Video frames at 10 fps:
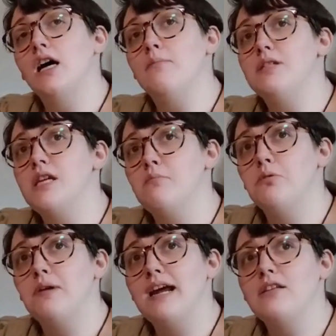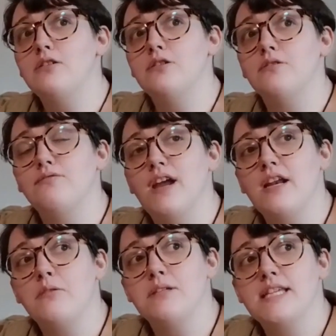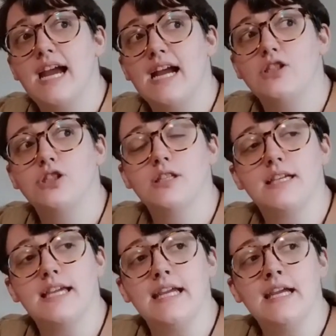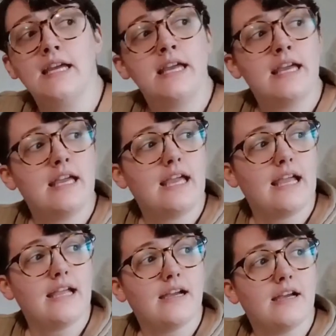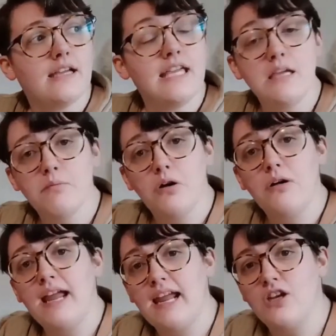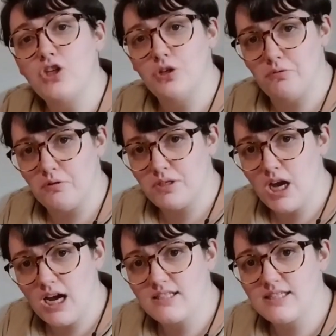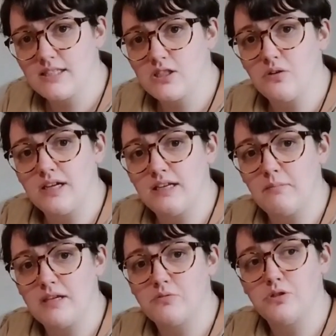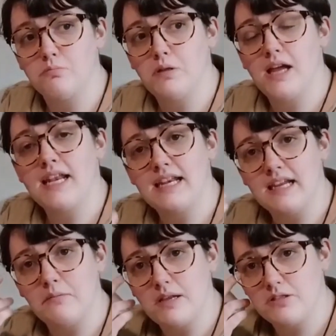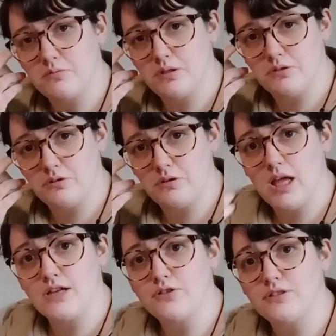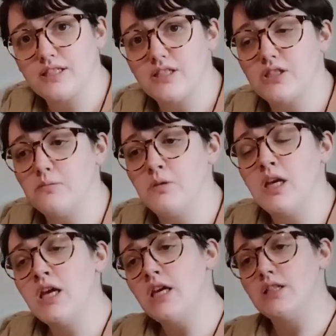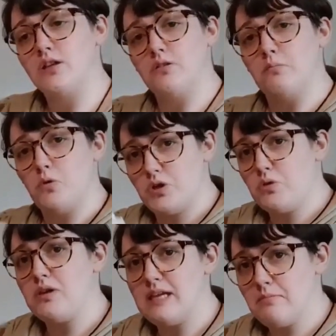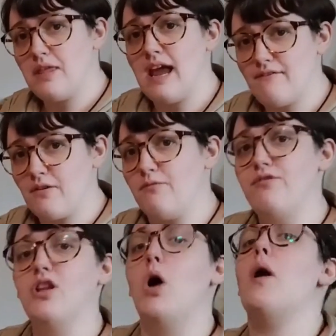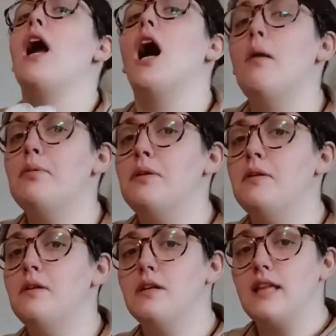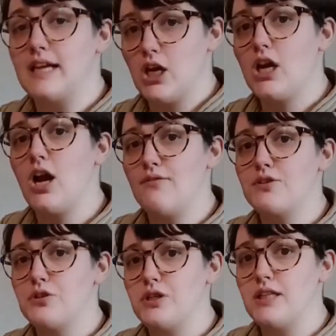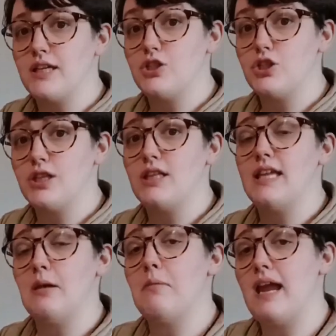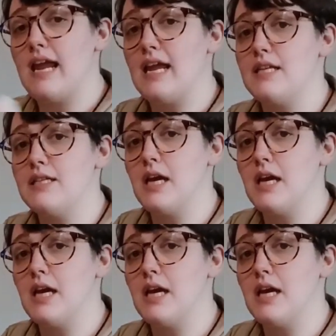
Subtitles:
Timber rattler venom is actually a hemo and neurotoxin, so it can mess with your blood and it can mess with your neurological system. So the more you keep that from flowing up, like cutting off the circulation to the limb and